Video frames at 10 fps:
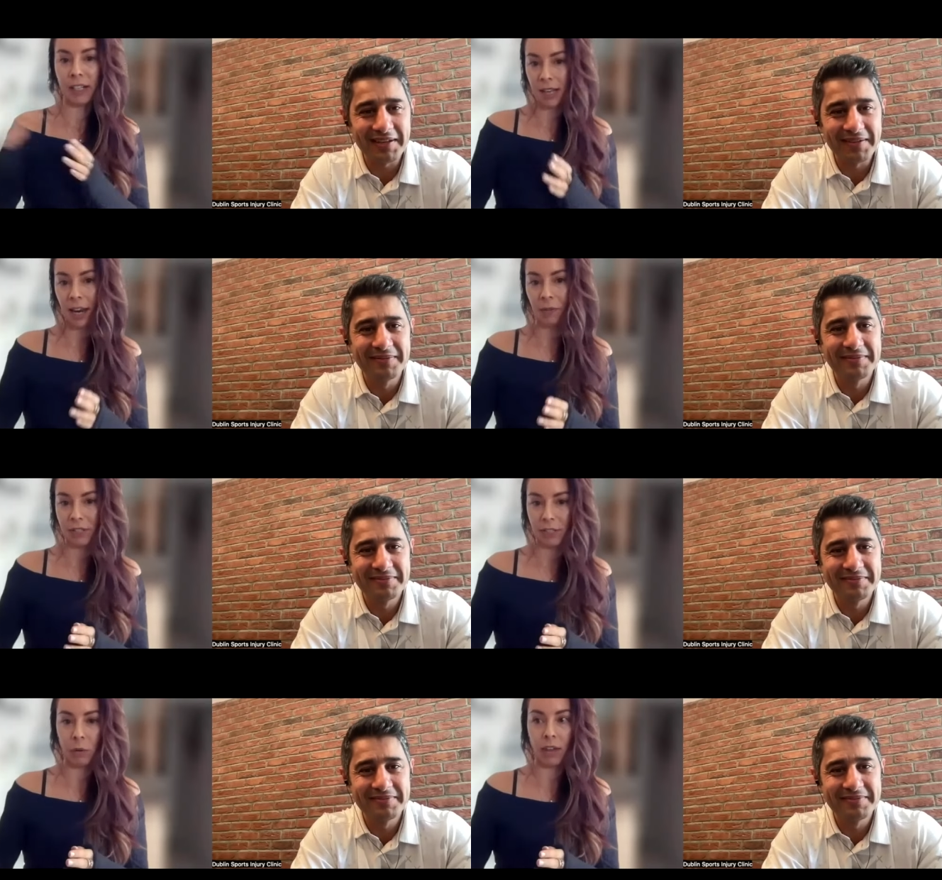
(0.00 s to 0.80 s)
Speaker 1: that tear is
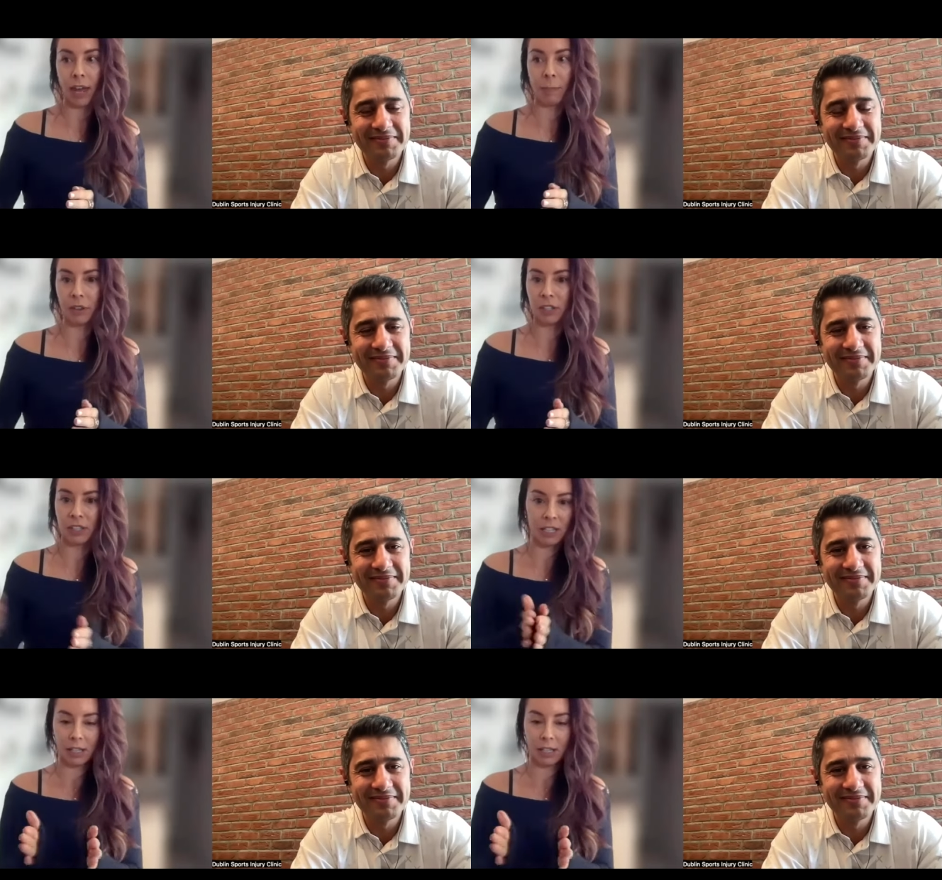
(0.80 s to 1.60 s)
still there. But the
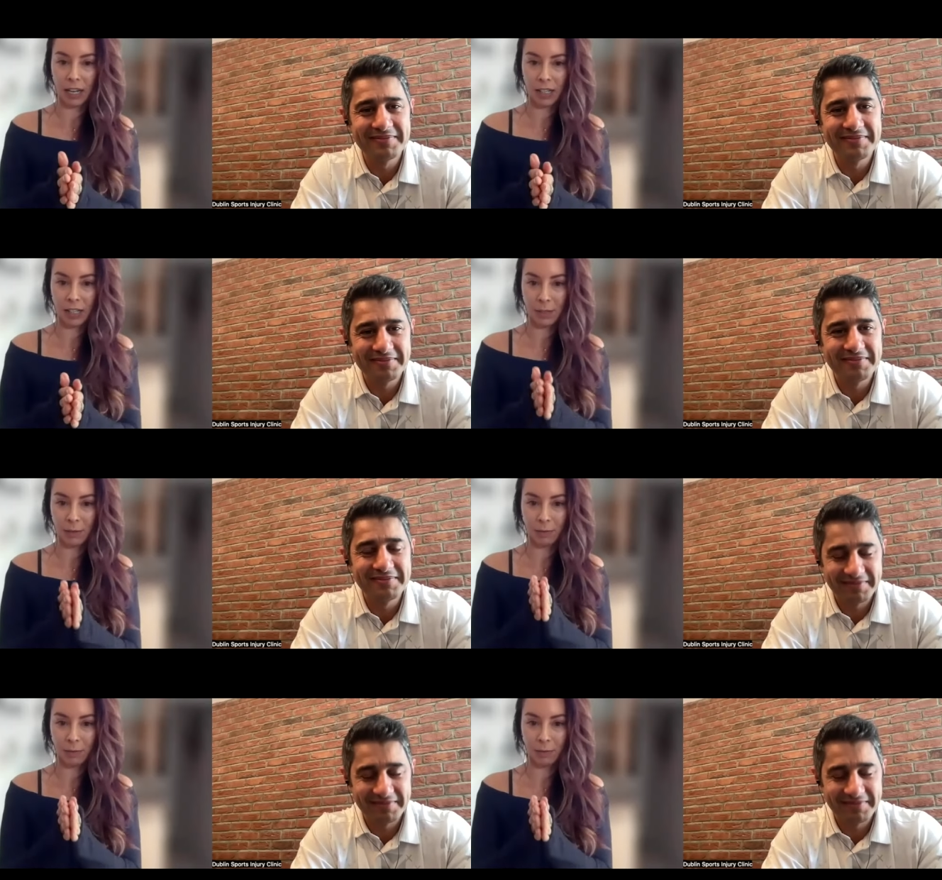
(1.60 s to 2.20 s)
disc is